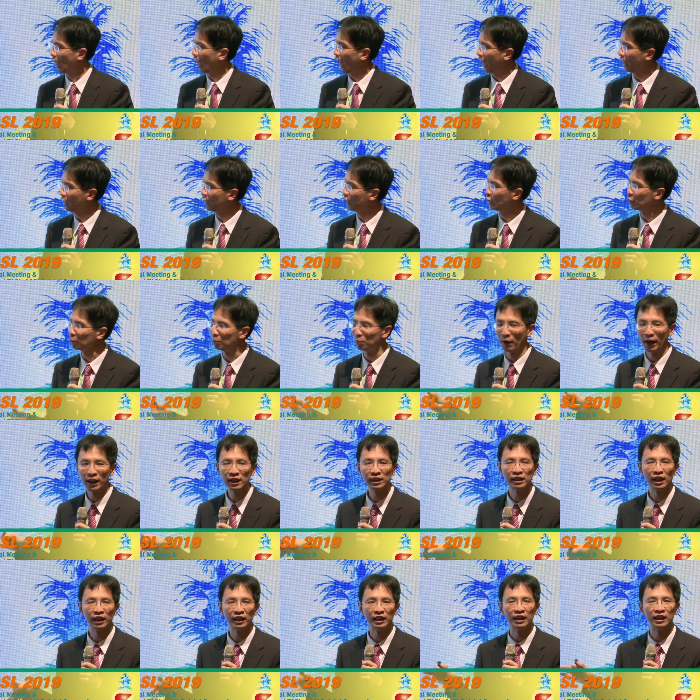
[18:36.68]
I think
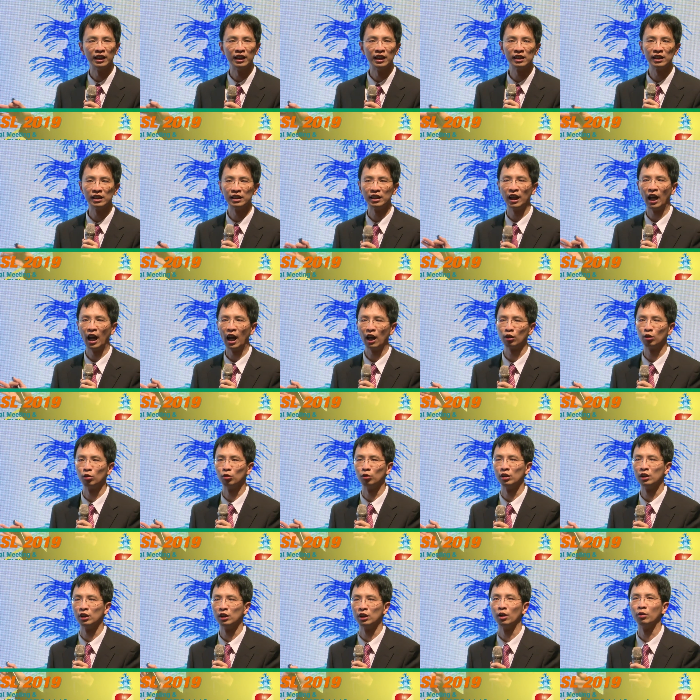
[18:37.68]
based in this
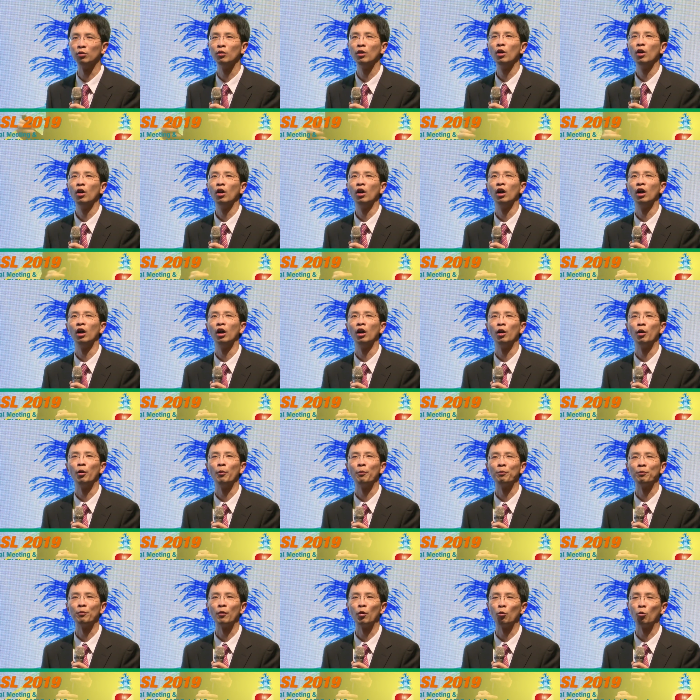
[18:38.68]
algorithm,
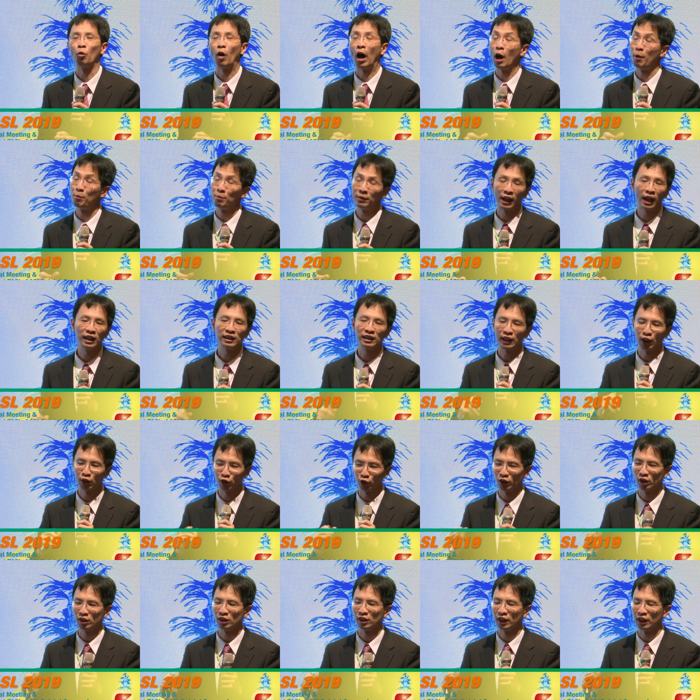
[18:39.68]
I'm not
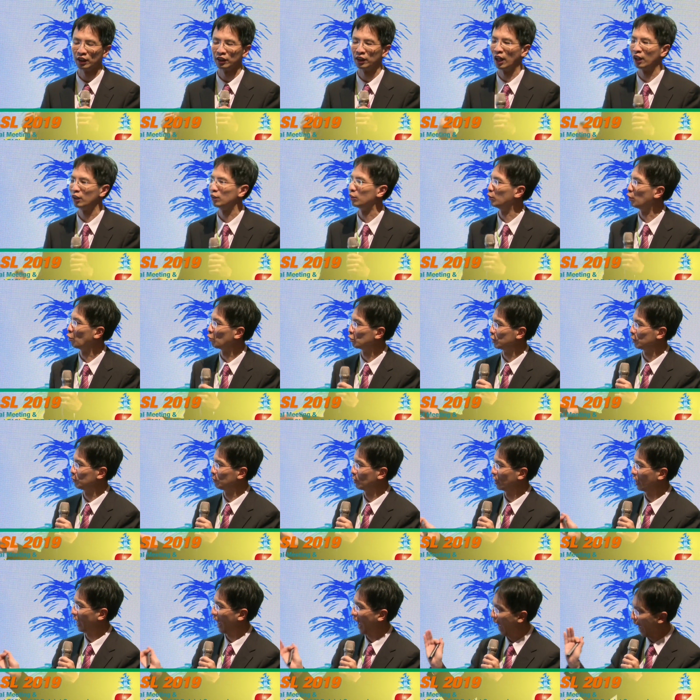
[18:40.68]
suggesting that those
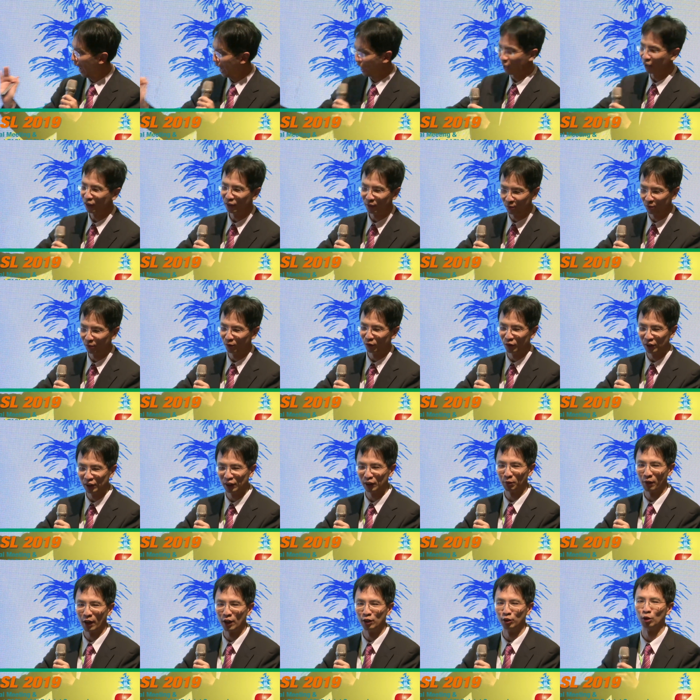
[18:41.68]

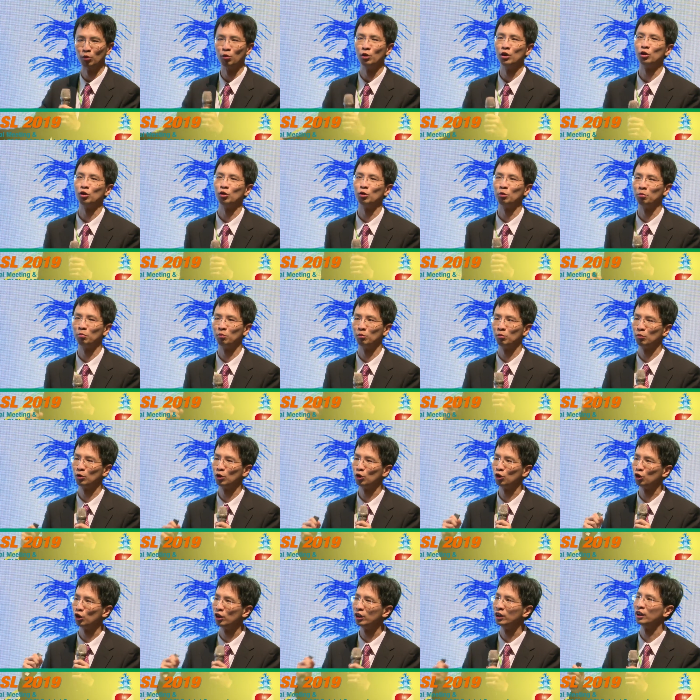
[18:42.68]
high-risk patients, we should
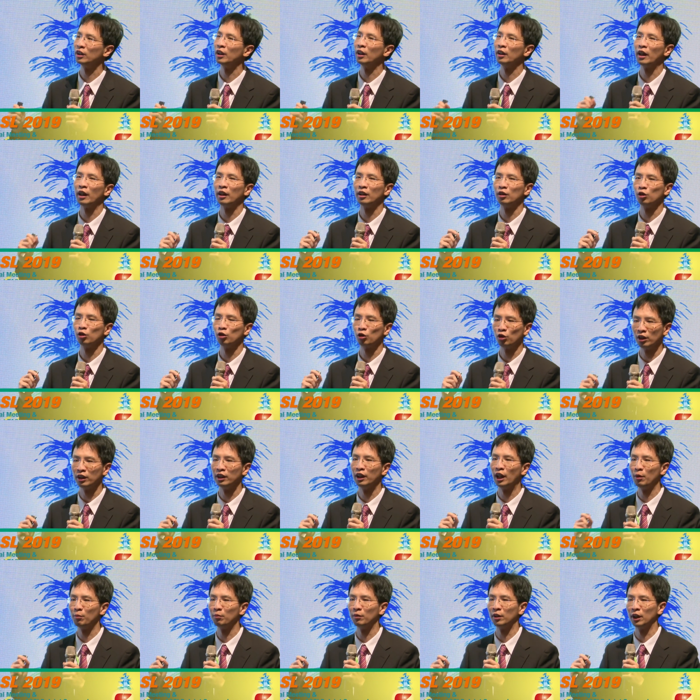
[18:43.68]
treat
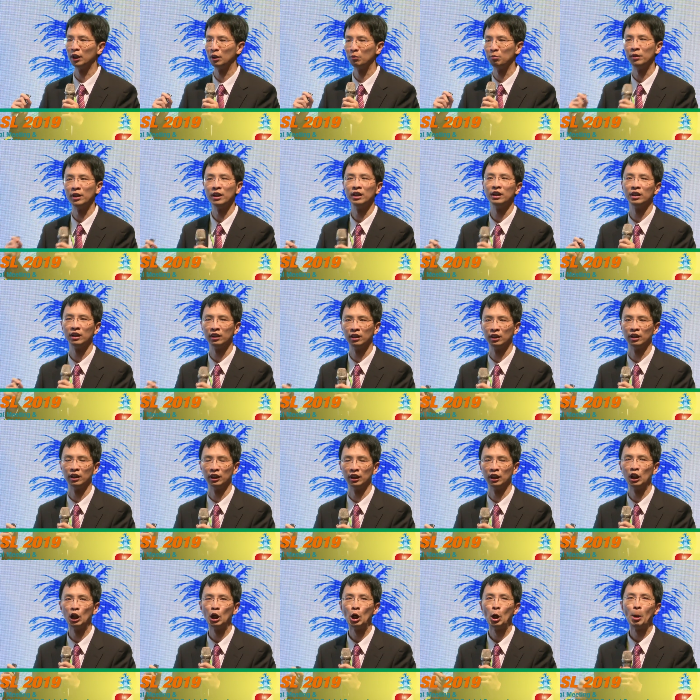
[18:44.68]
them immediately,
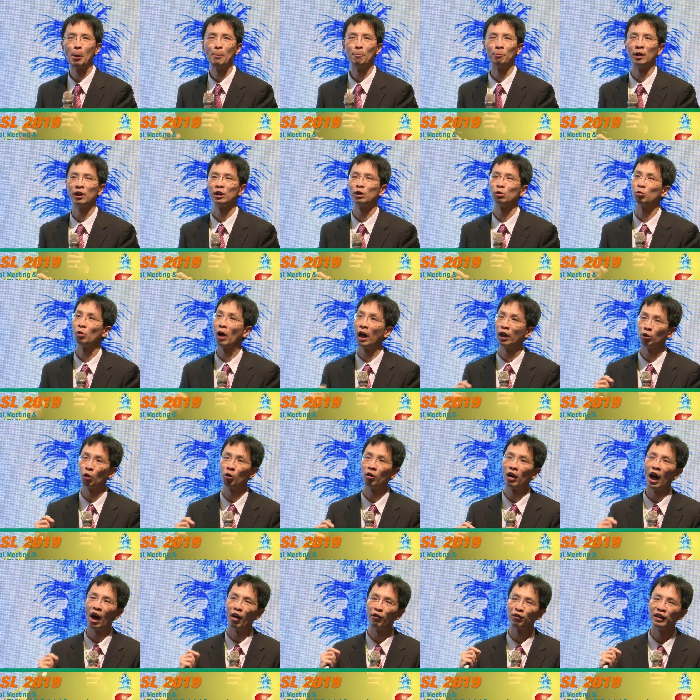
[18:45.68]
because I don't
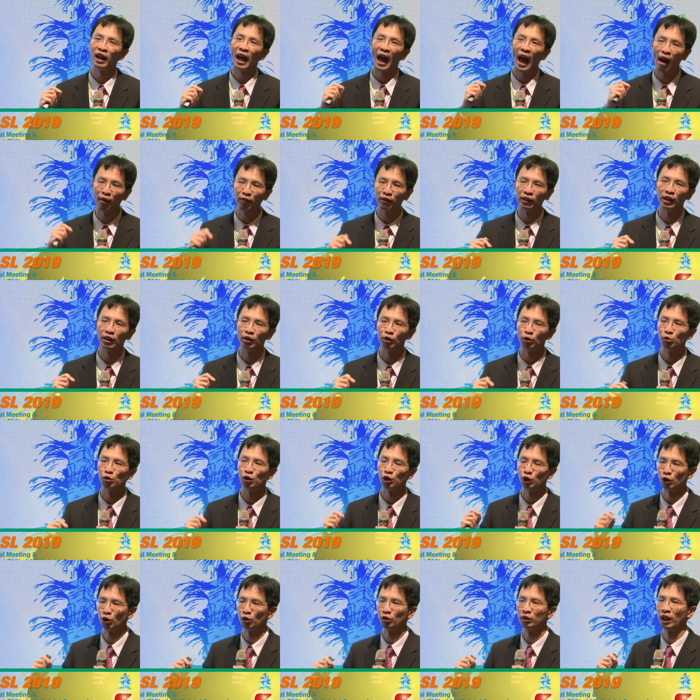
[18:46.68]
have the evidence to
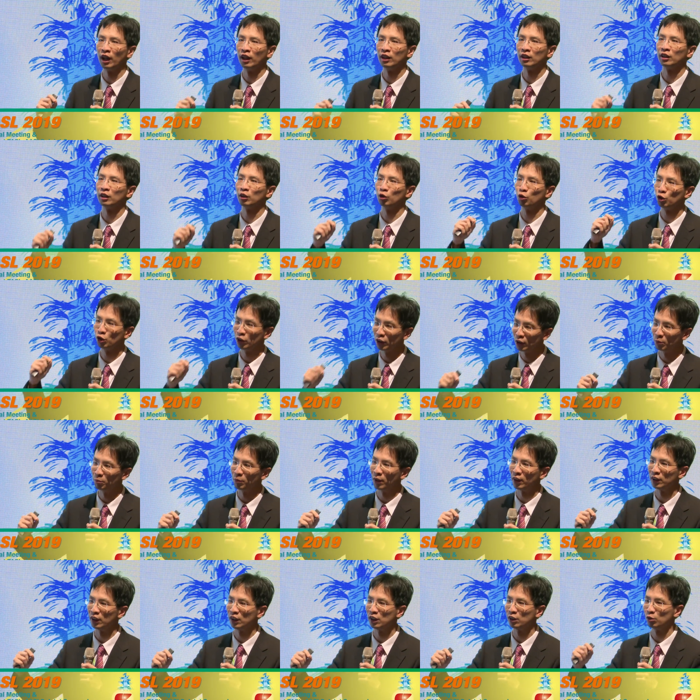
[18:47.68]
show that the
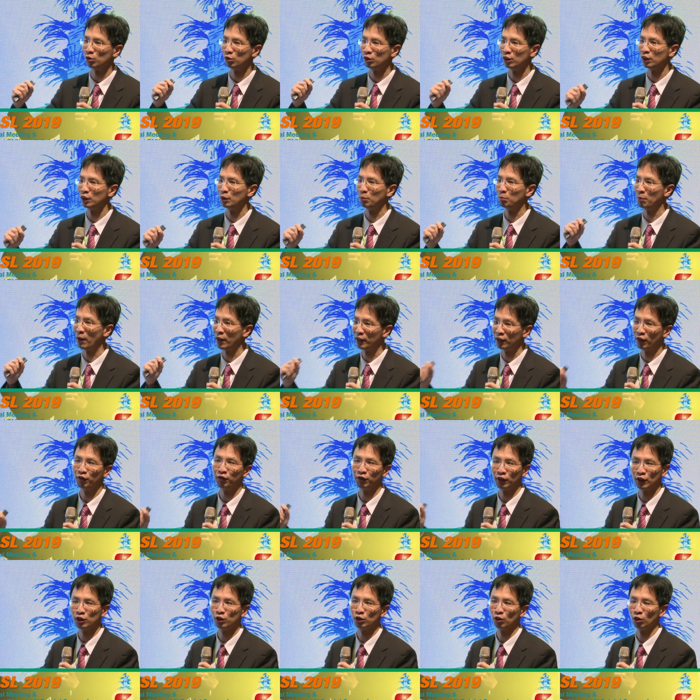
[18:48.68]
treatment is really
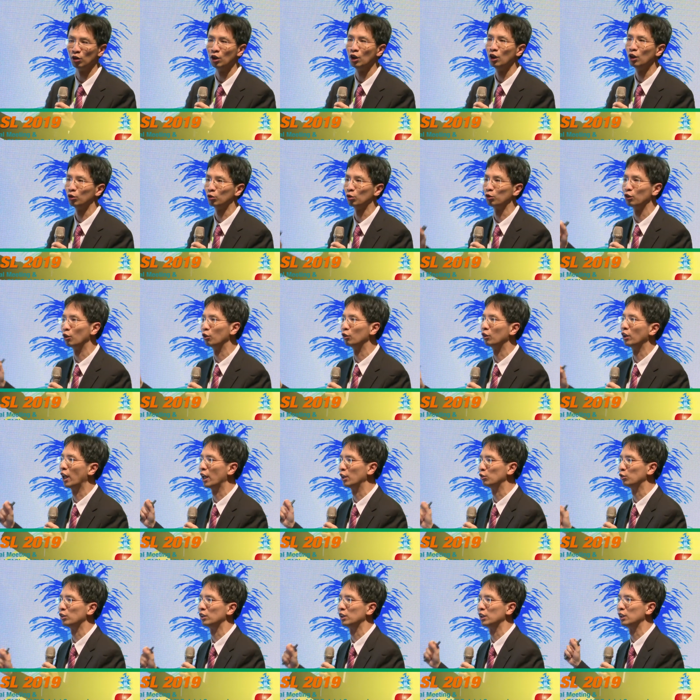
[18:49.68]
beneficial to lower
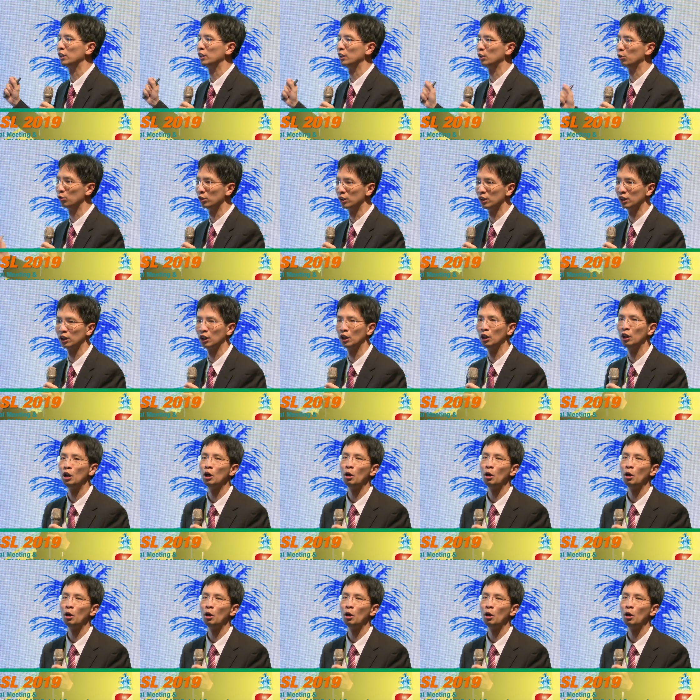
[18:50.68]
HCC risk.